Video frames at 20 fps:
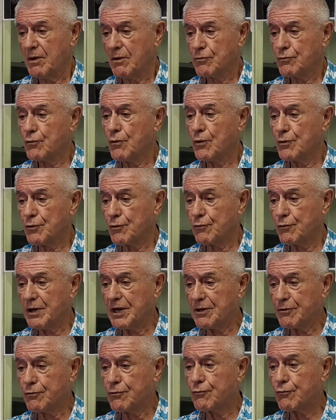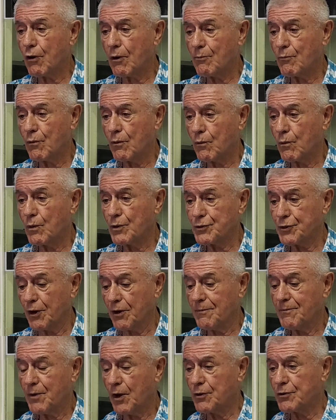200-liter drum of water
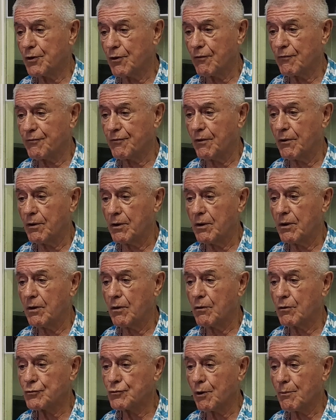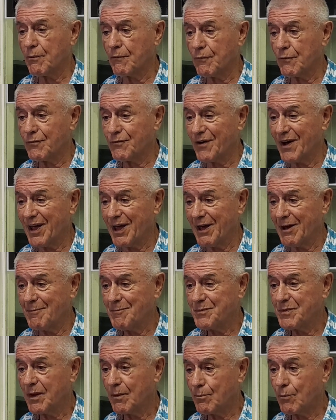on top of a fire,
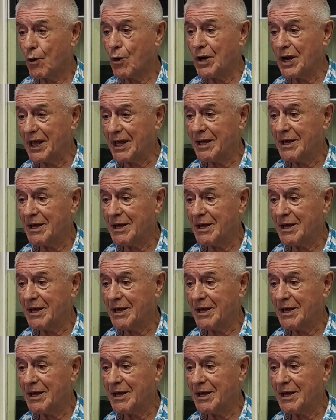boiling.